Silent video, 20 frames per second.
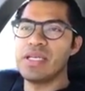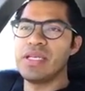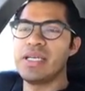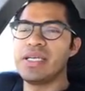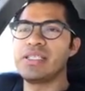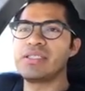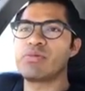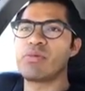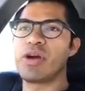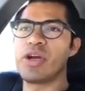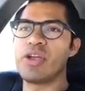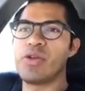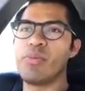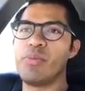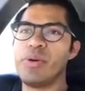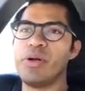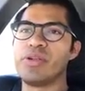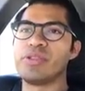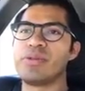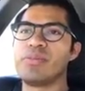It is where you
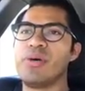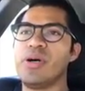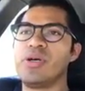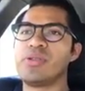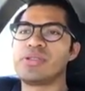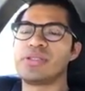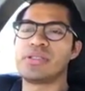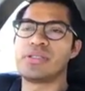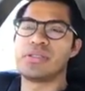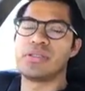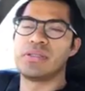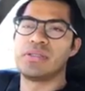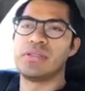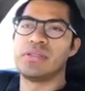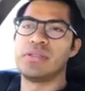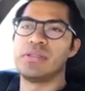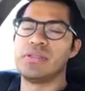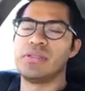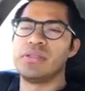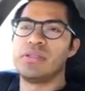build the most,
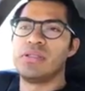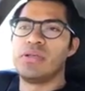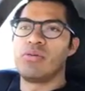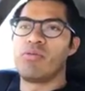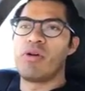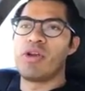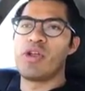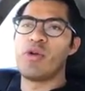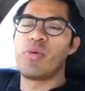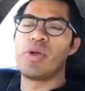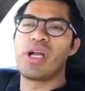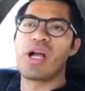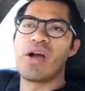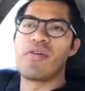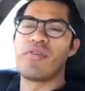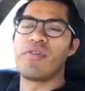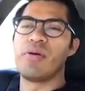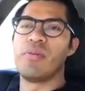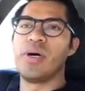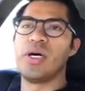where you
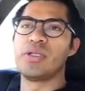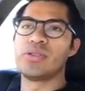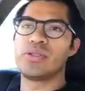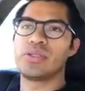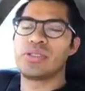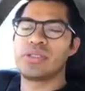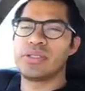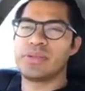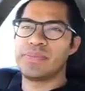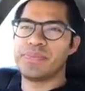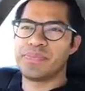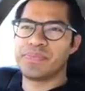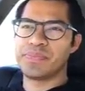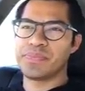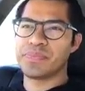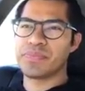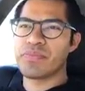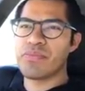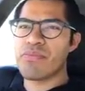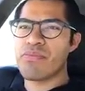recover the most,
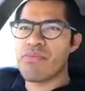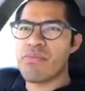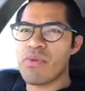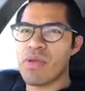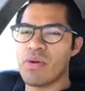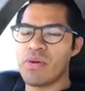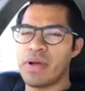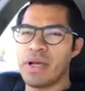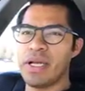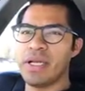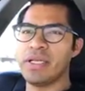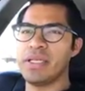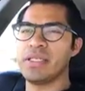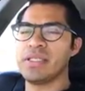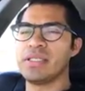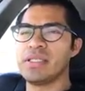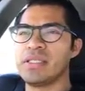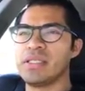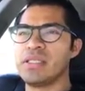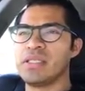okay?
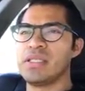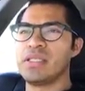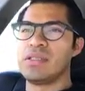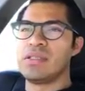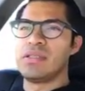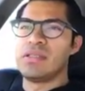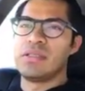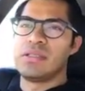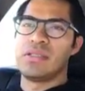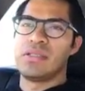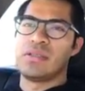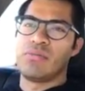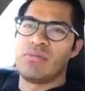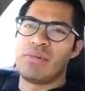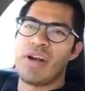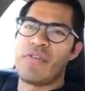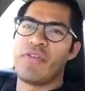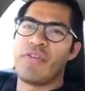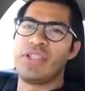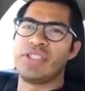
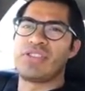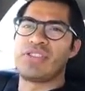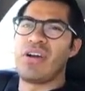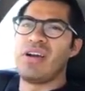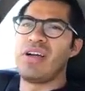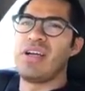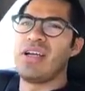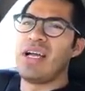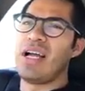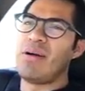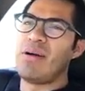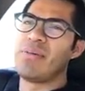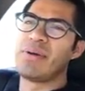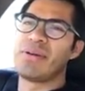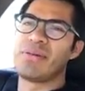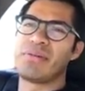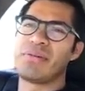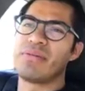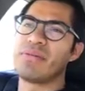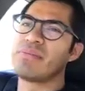When I first started, I
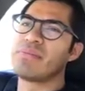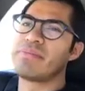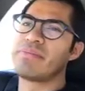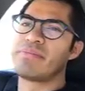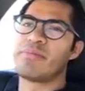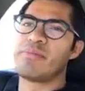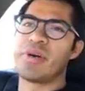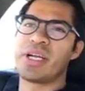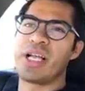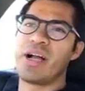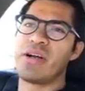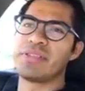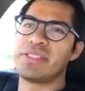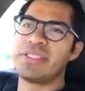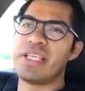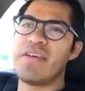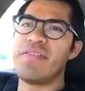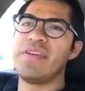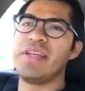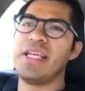would work out
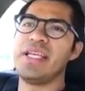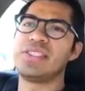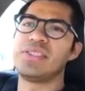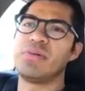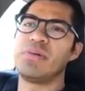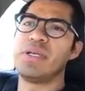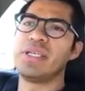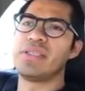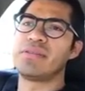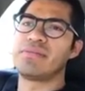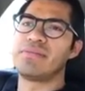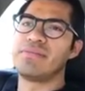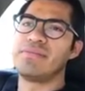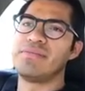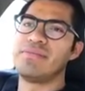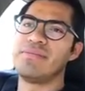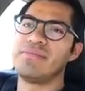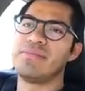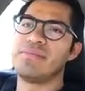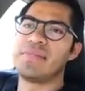7 days a week.
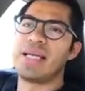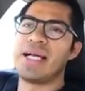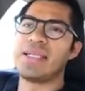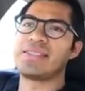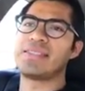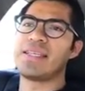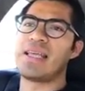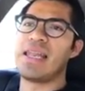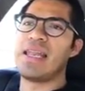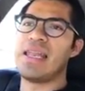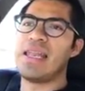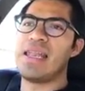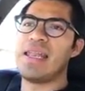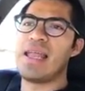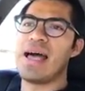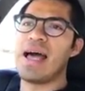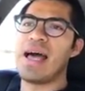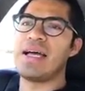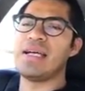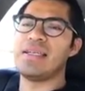That's a
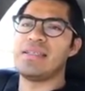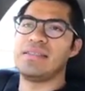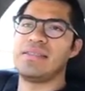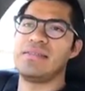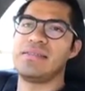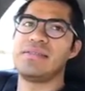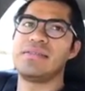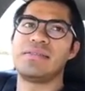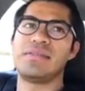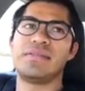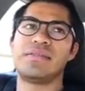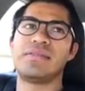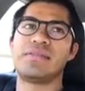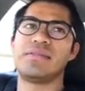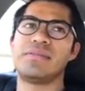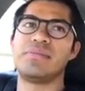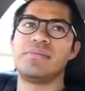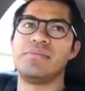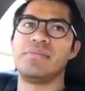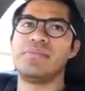lot.
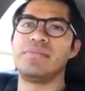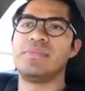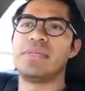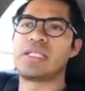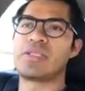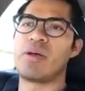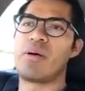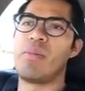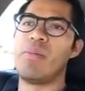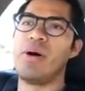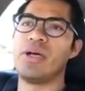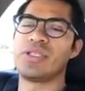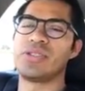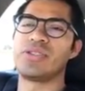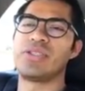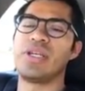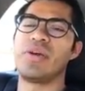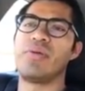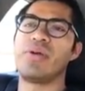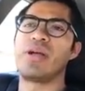That's why my
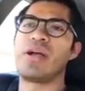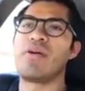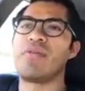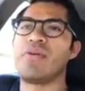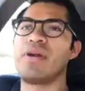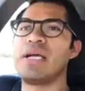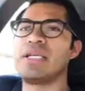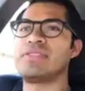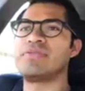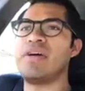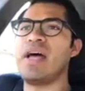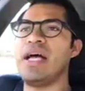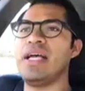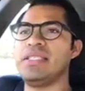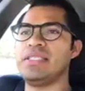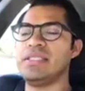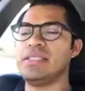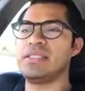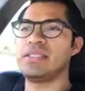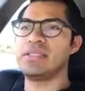muscles didn't recover as
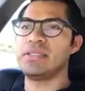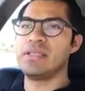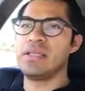fast.